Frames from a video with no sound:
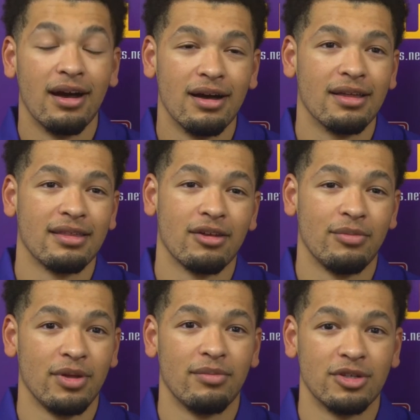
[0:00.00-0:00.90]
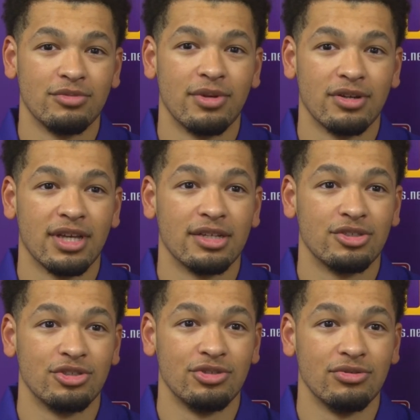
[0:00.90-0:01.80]
I think I'll be a much better catch
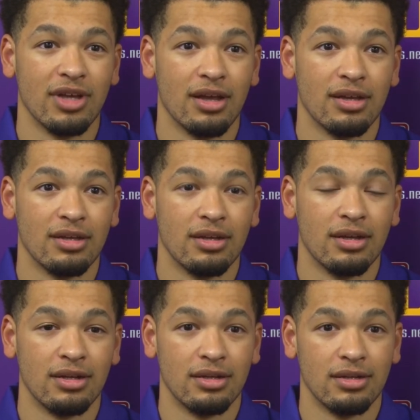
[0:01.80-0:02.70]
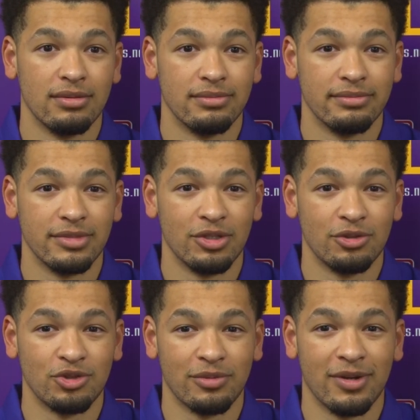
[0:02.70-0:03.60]
and shoot guy. You know,
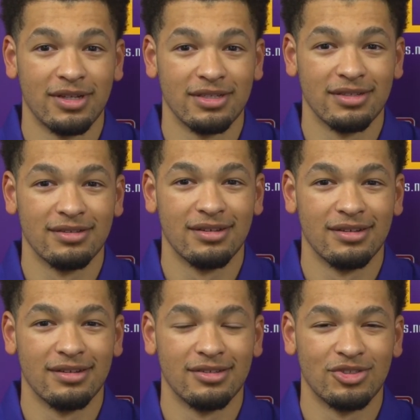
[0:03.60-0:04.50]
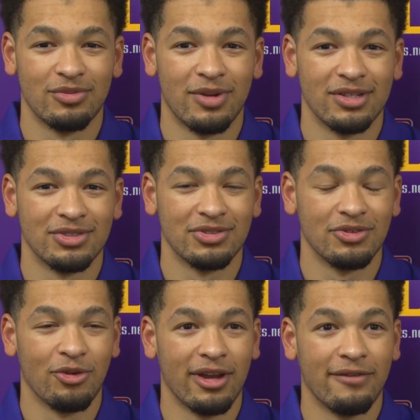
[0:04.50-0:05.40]
Tremont's
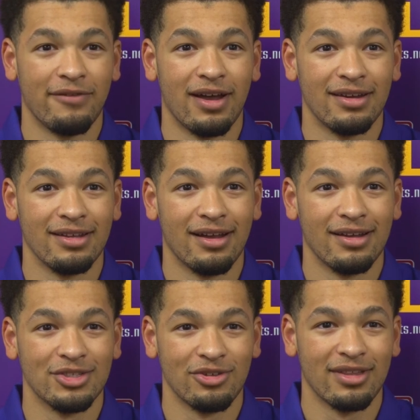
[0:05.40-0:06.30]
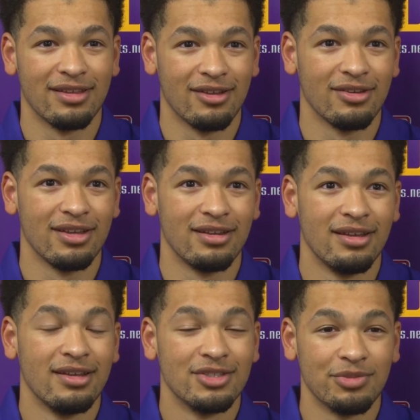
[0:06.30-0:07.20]
great at finding guys, so I think I'll get
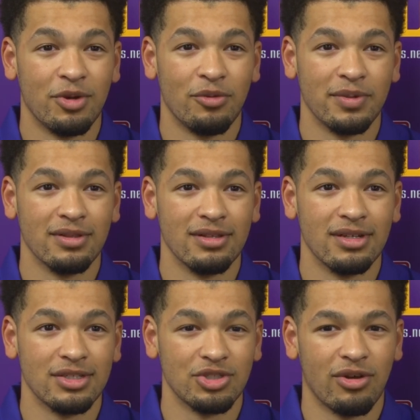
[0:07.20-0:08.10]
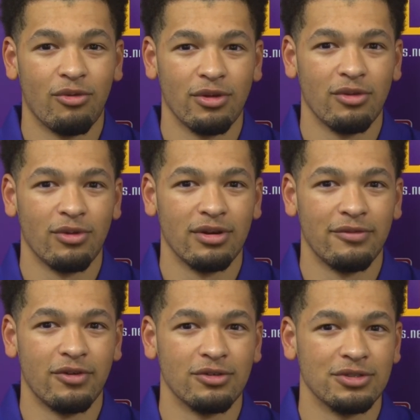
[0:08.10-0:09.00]
some open looks. So I really wanted to
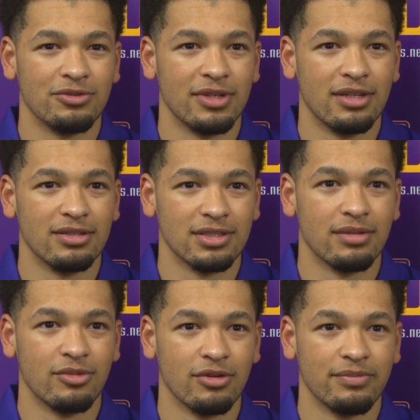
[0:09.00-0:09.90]
focus on that in the summer.